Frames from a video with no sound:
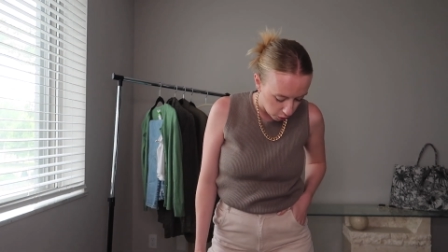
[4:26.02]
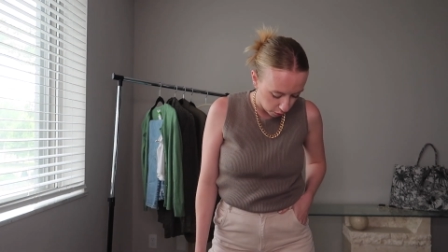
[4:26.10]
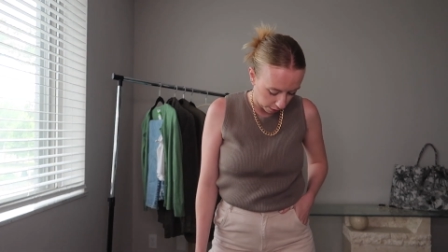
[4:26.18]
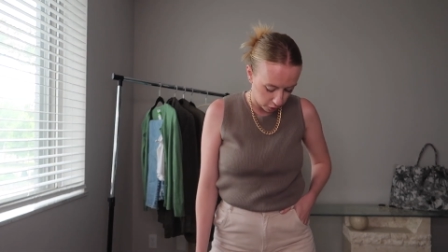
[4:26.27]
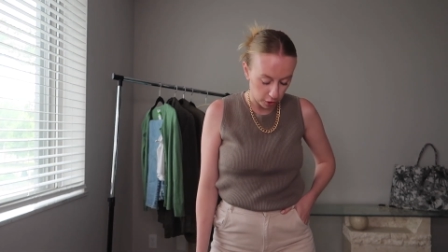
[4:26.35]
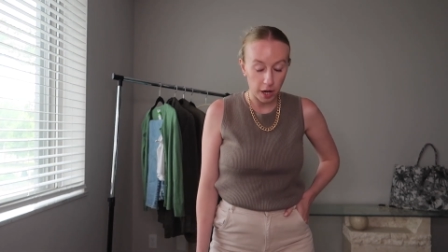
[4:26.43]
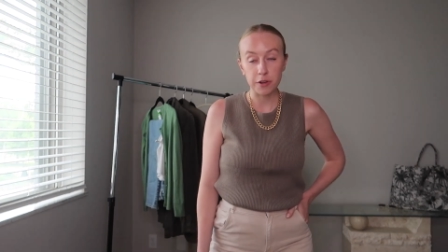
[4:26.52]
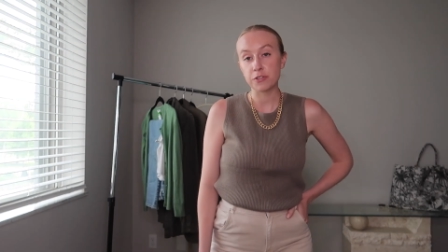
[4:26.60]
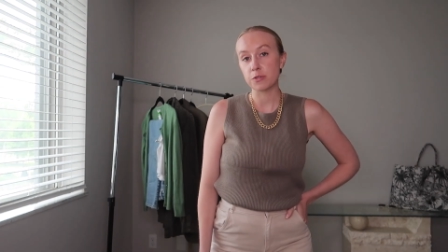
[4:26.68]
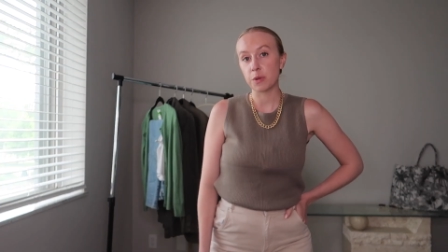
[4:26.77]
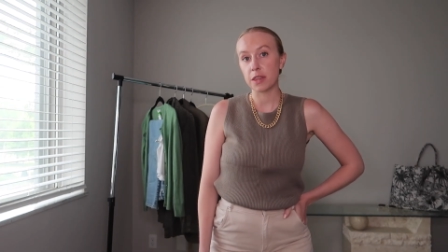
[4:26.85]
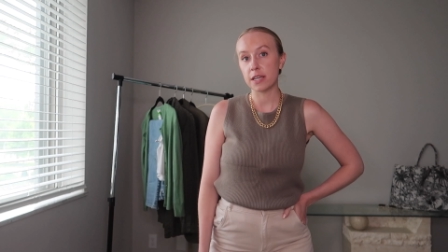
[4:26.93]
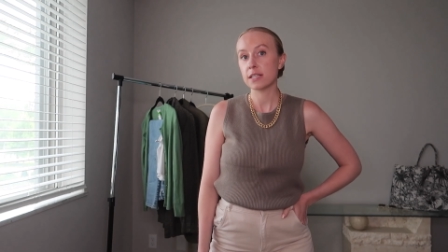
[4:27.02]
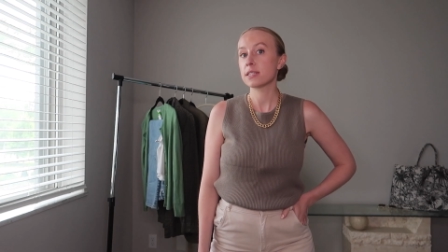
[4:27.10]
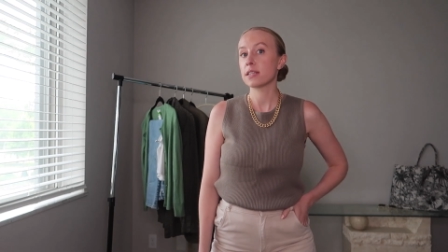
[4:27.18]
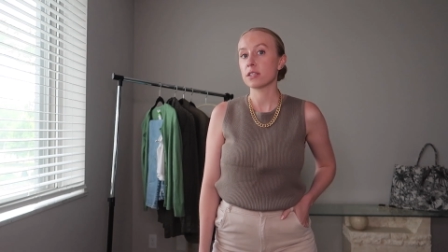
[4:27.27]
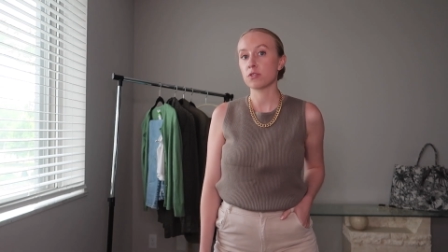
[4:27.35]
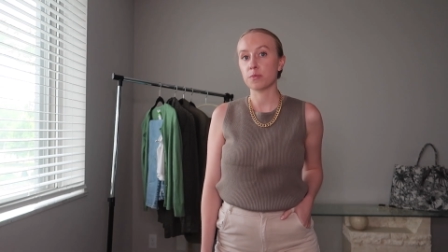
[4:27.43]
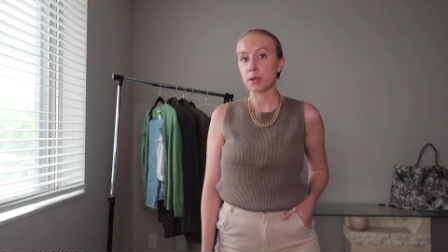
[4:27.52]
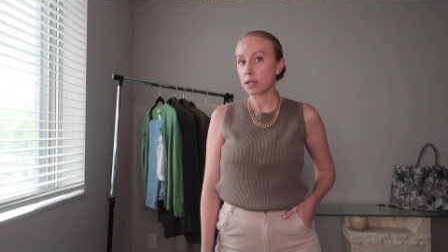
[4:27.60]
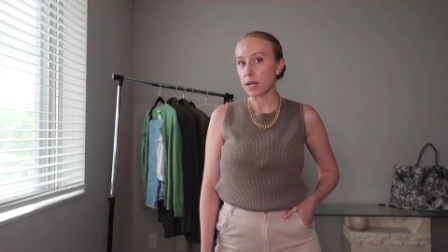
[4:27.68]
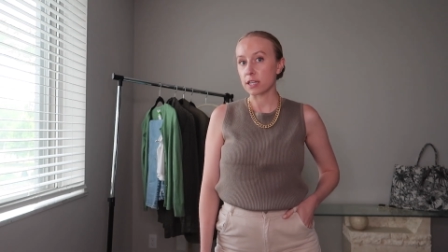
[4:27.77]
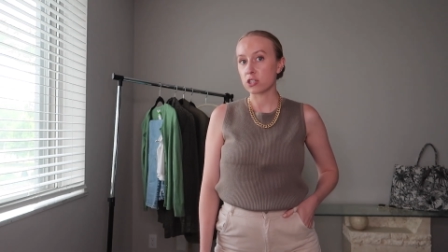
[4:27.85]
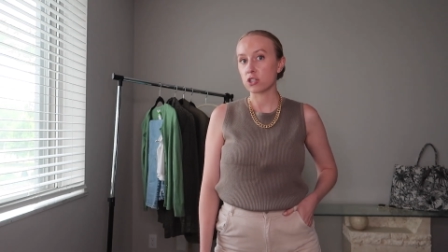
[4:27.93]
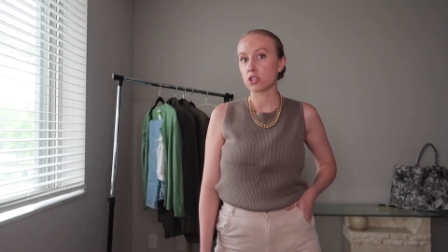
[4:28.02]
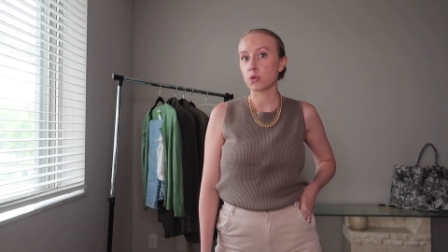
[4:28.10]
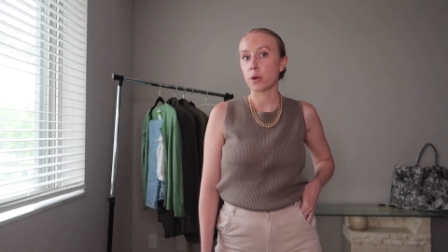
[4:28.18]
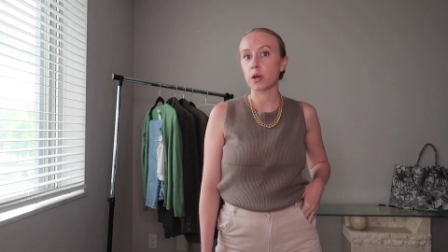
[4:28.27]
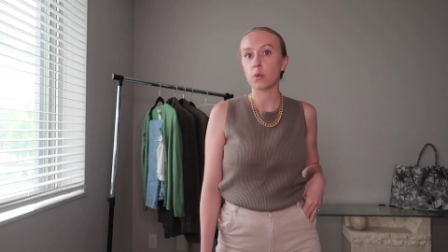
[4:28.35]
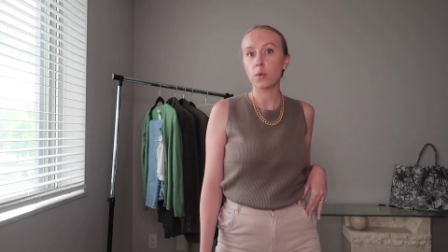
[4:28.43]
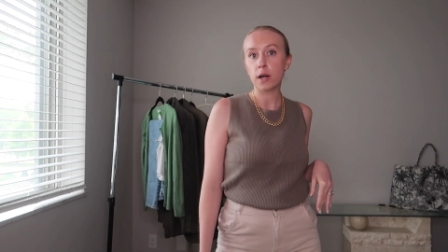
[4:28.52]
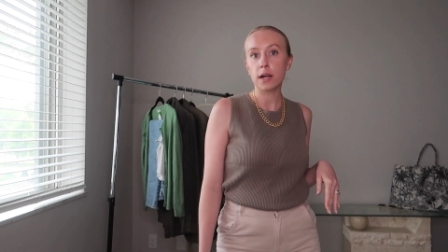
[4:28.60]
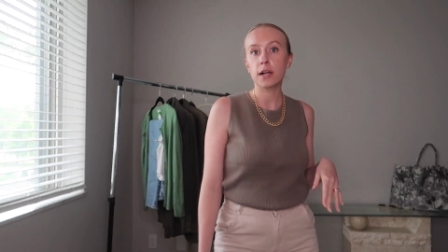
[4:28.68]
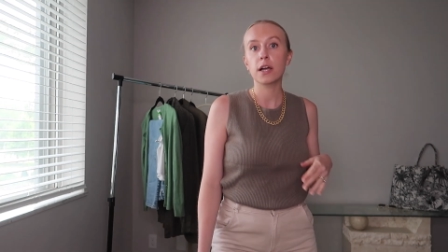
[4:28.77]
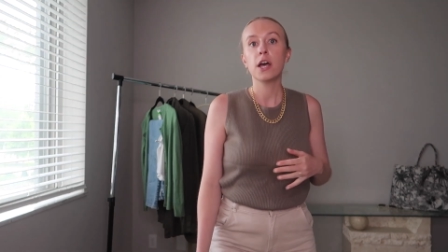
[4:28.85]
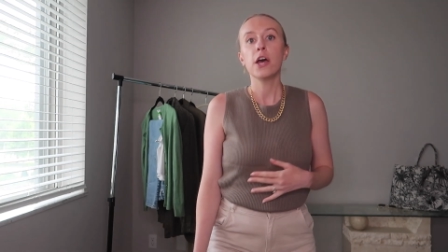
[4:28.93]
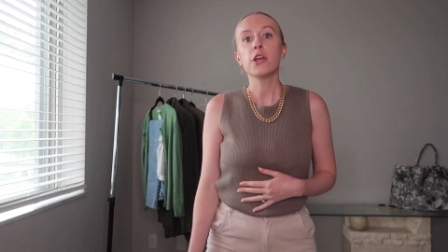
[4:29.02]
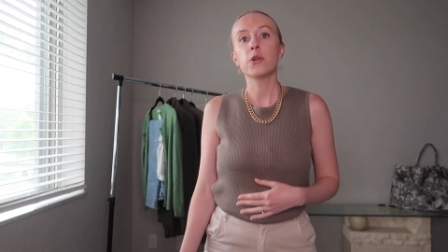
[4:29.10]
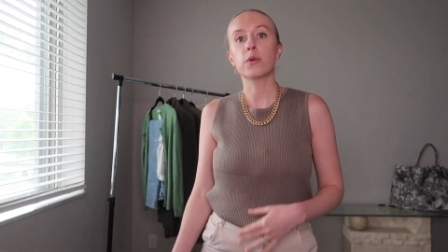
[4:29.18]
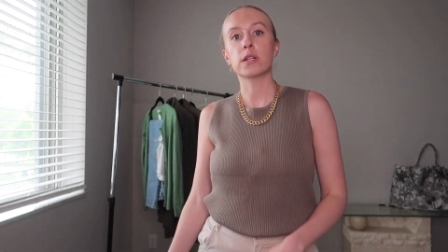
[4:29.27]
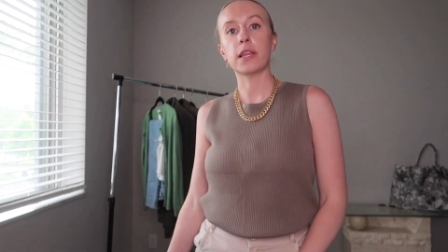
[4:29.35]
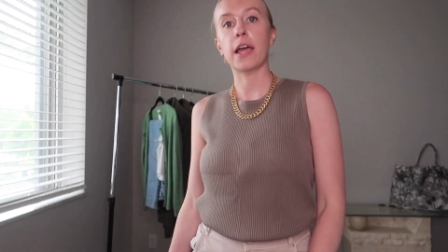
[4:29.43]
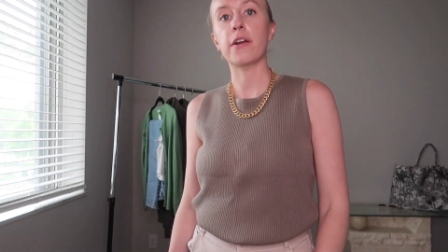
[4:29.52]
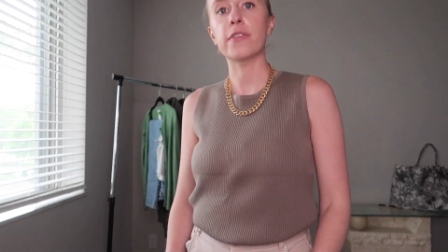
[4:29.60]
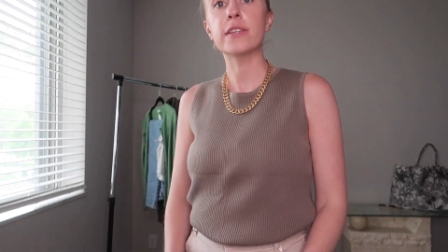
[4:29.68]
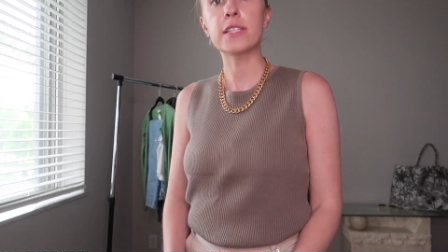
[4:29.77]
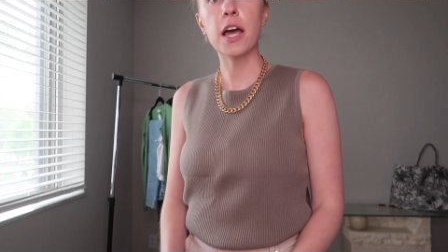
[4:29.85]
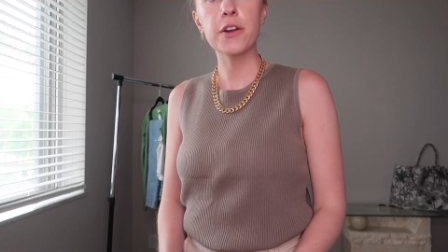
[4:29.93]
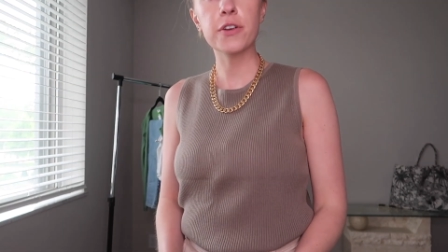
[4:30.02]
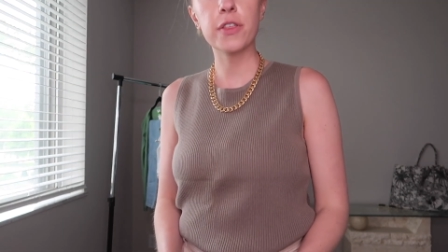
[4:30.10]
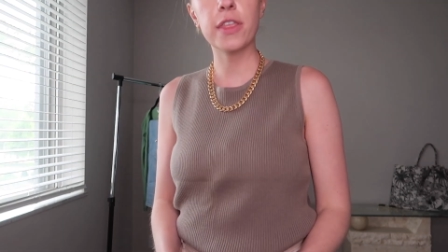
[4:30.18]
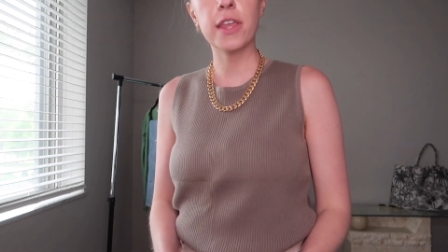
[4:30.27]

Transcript: do like trousers with this and this would be a nice shirt to wear to work. You could layer this under